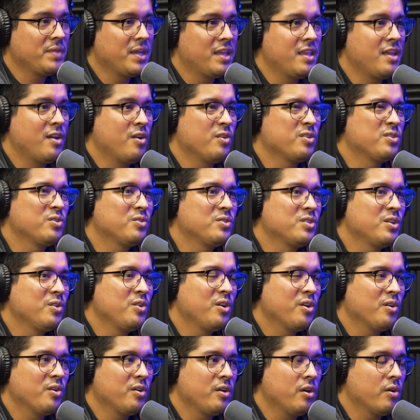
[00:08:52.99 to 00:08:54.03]
And then also too,
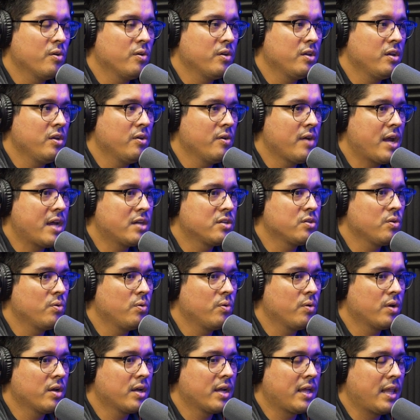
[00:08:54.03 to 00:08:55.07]
your
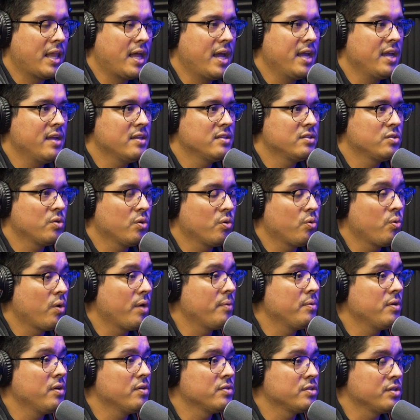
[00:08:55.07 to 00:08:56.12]
actual clients or
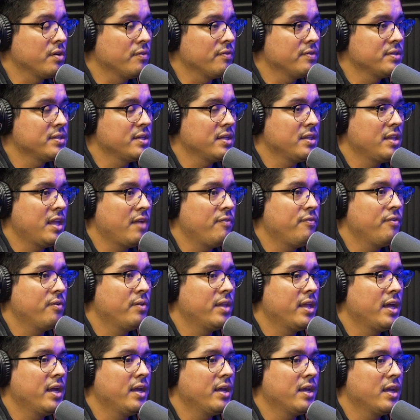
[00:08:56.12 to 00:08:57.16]
whoever you're servicing, they feel
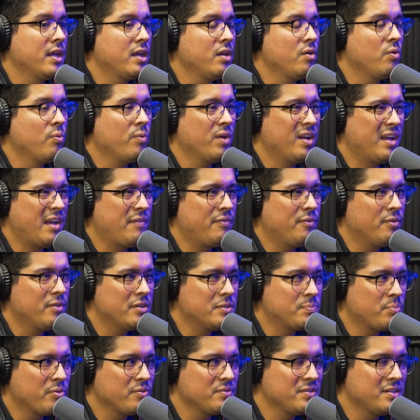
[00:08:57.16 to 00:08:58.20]
like, you know what? I feel
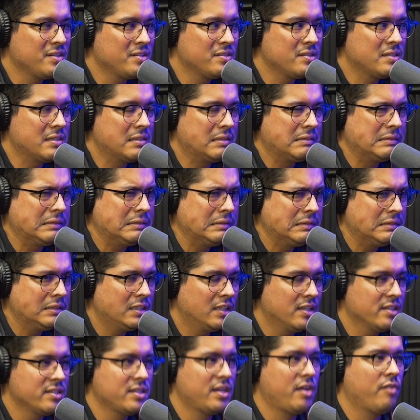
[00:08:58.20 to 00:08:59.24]
this person is just
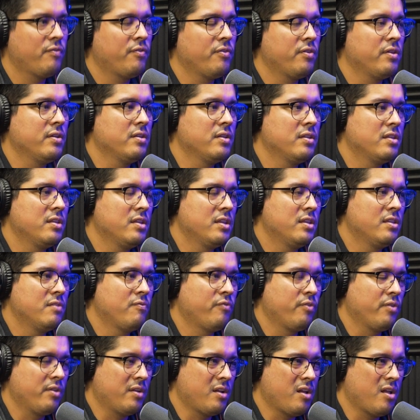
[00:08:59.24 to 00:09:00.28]
it's here for
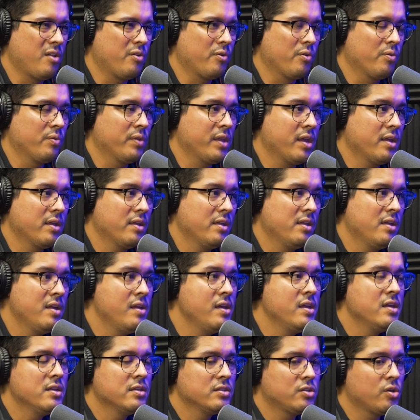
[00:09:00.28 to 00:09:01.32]
the dollar only.
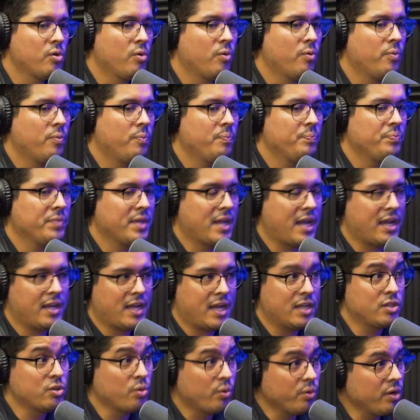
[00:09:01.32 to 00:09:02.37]
So I
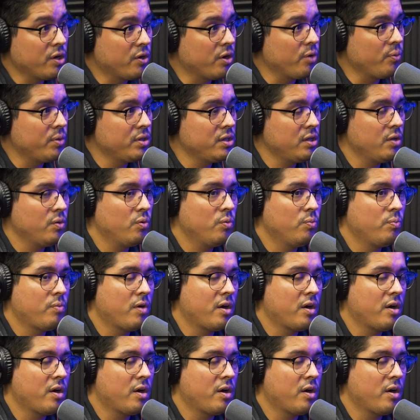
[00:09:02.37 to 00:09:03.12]
totally agree with you.